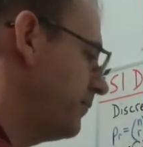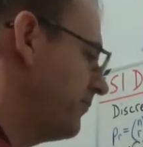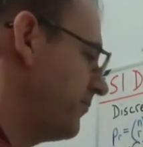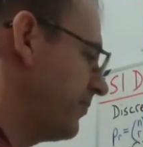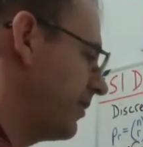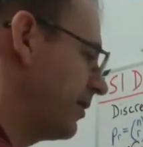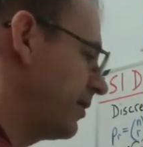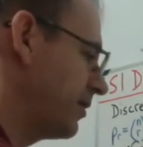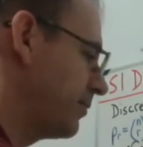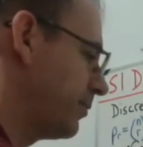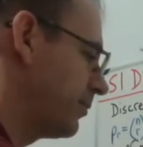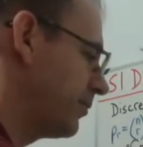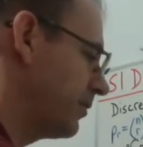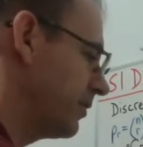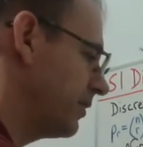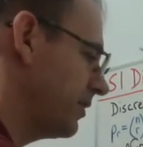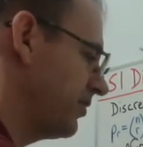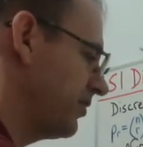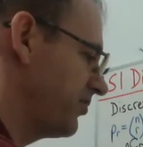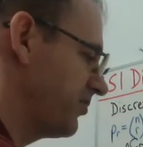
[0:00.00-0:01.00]

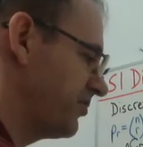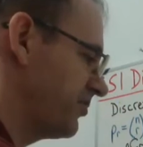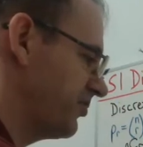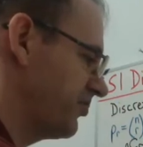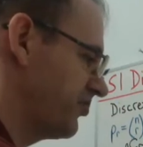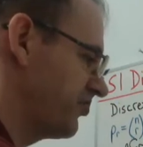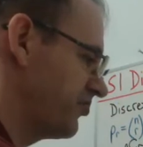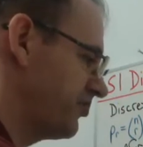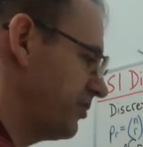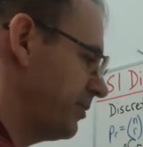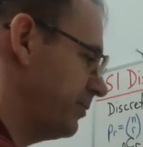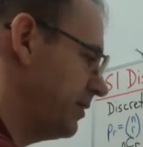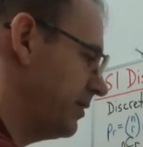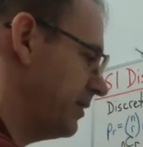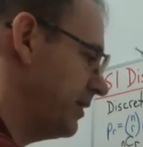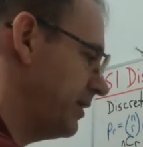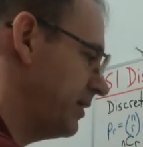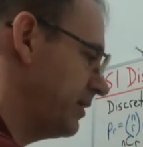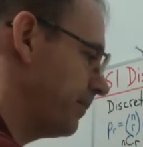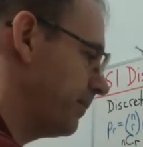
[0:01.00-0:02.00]
variable is
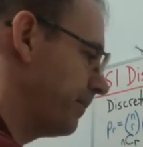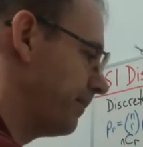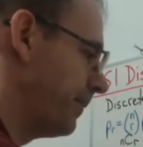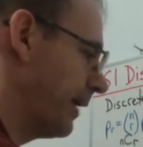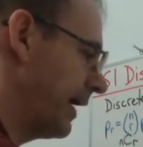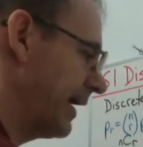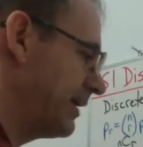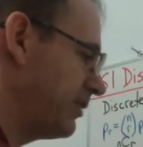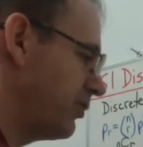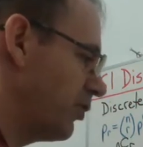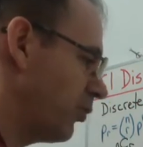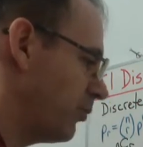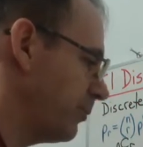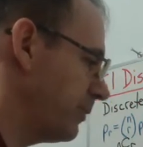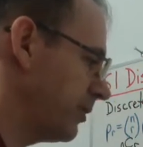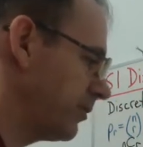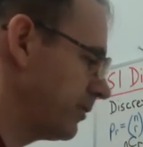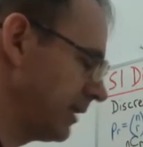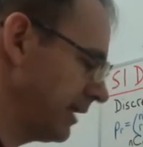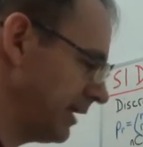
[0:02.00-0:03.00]
distributed
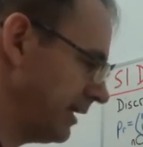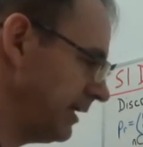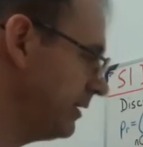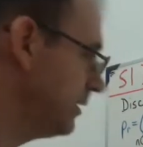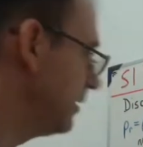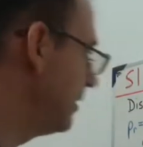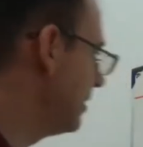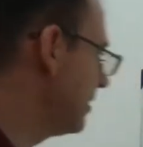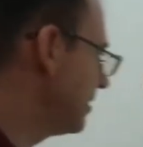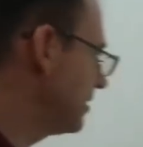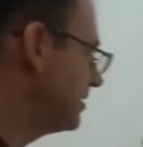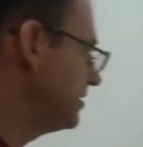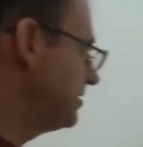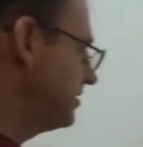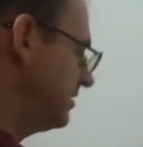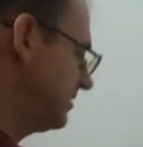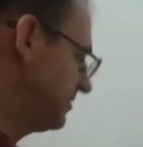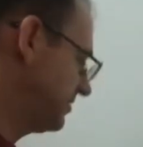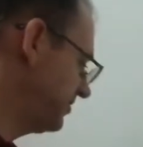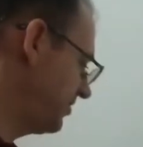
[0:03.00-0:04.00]
binomially because
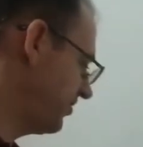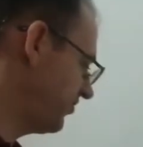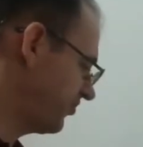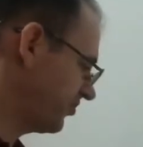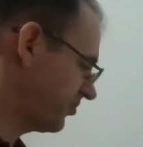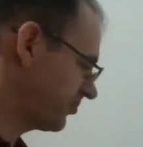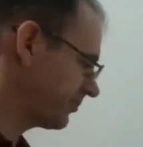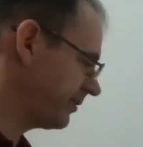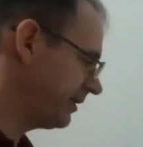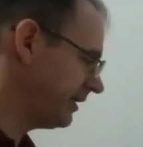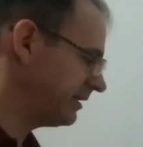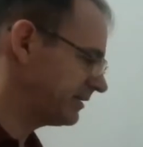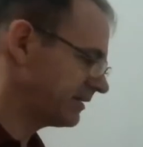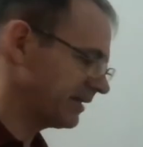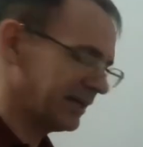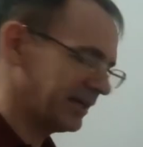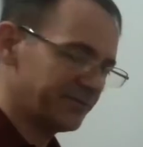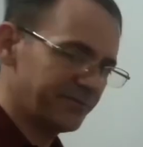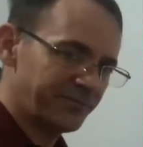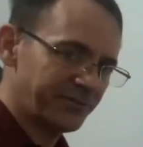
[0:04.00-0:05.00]
it's discrete
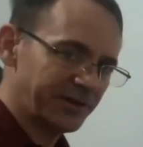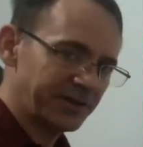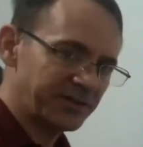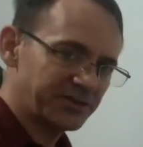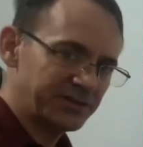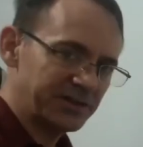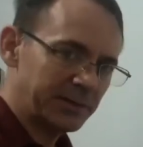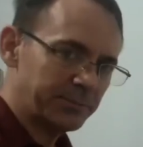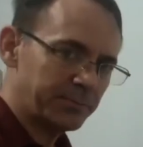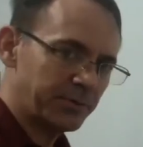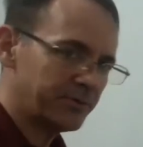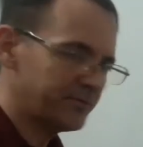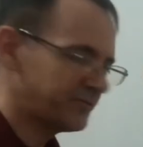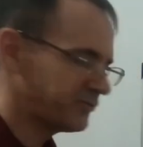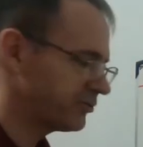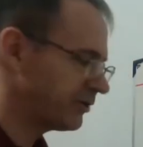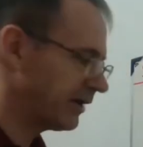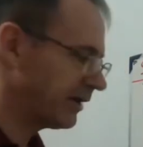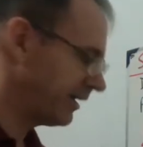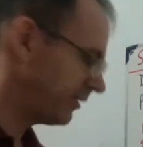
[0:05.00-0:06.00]
and fixed number of
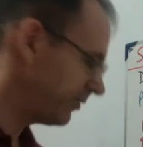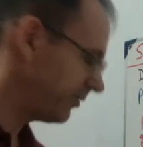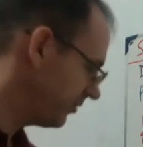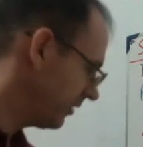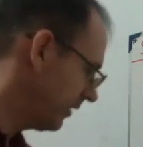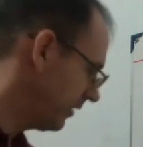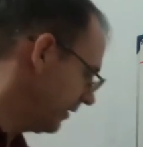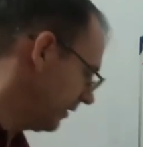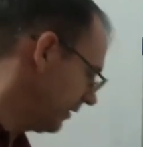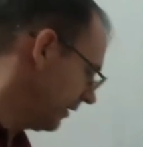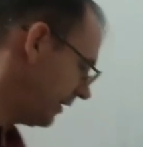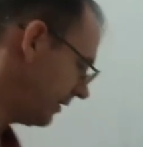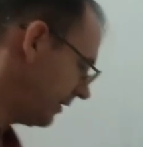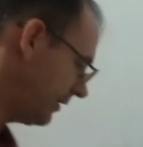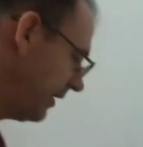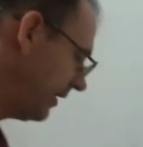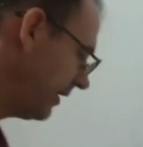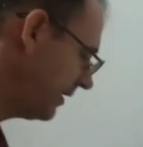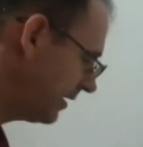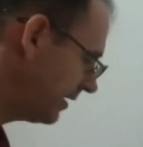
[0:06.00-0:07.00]
trials.
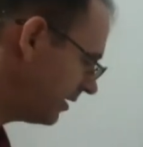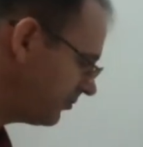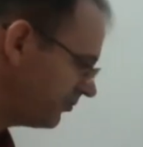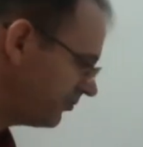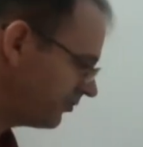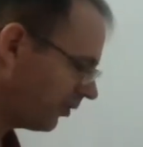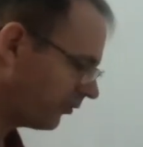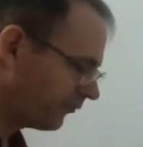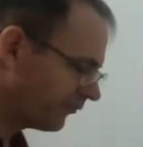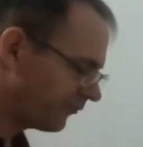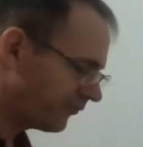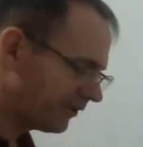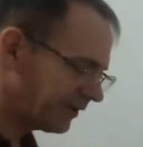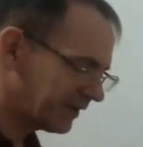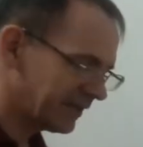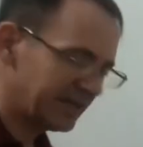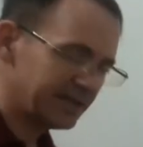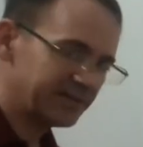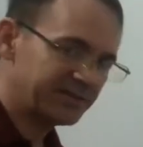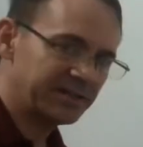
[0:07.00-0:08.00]
Again, don't
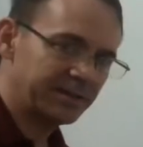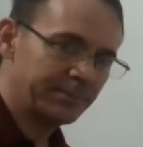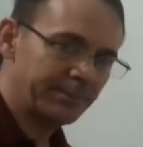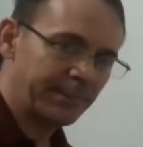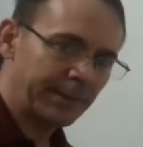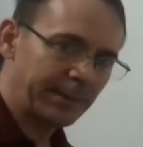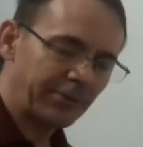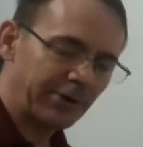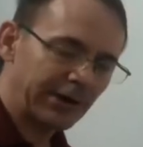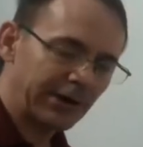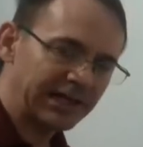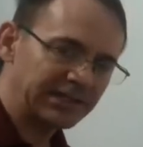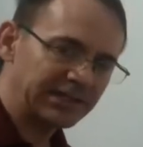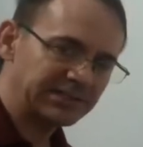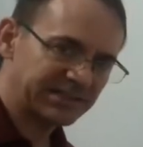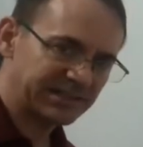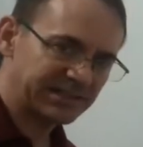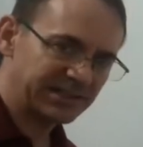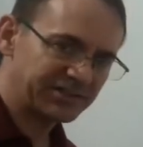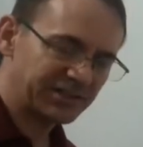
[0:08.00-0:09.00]
forget to memorize
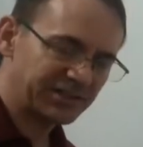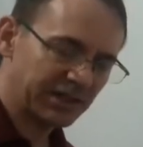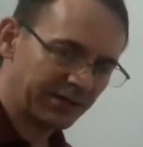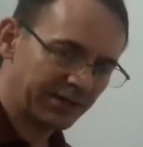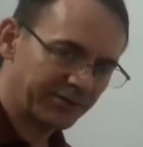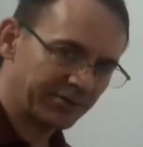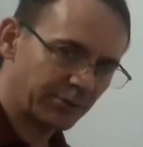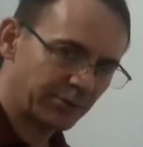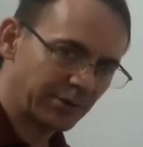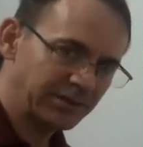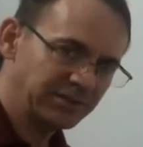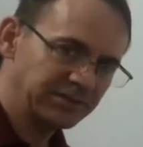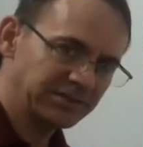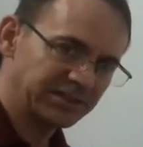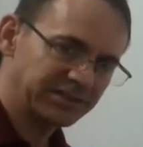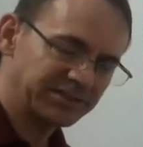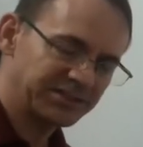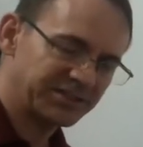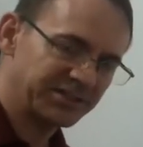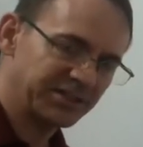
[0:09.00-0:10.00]
these other ones.
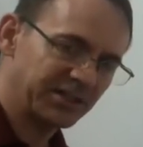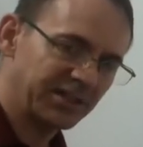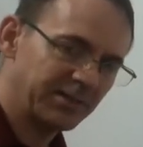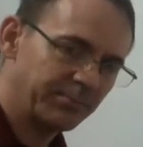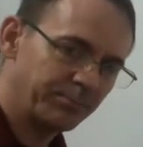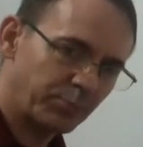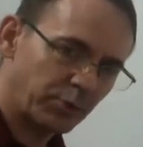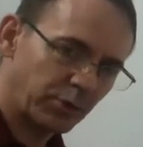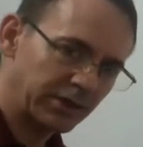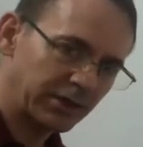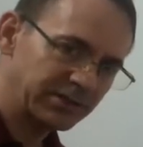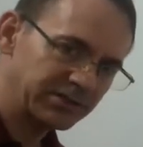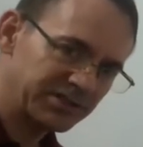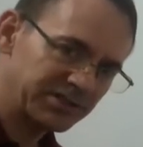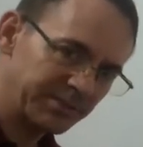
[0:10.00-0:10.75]
It's still important to